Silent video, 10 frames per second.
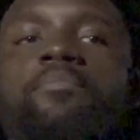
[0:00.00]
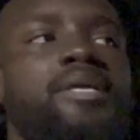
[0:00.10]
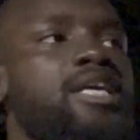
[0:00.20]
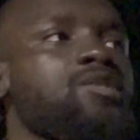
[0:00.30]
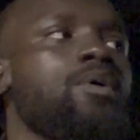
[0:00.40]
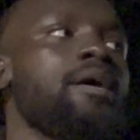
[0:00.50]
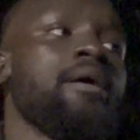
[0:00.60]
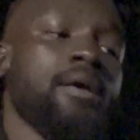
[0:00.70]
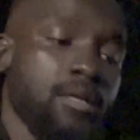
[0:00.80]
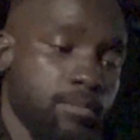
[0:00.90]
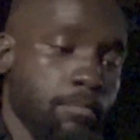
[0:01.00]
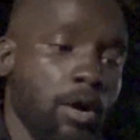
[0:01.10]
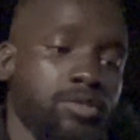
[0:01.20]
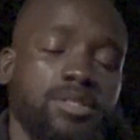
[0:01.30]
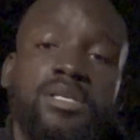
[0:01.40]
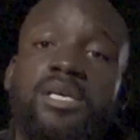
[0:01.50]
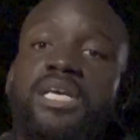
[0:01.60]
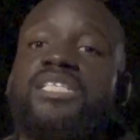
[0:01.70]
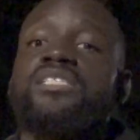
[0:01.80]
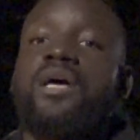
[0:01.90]
But guess what? Moses,
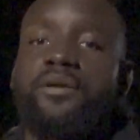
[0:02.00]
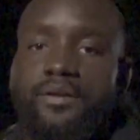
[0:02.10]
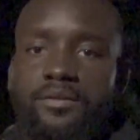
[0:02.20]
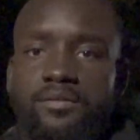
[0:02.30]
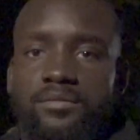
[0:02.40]
he stuttered.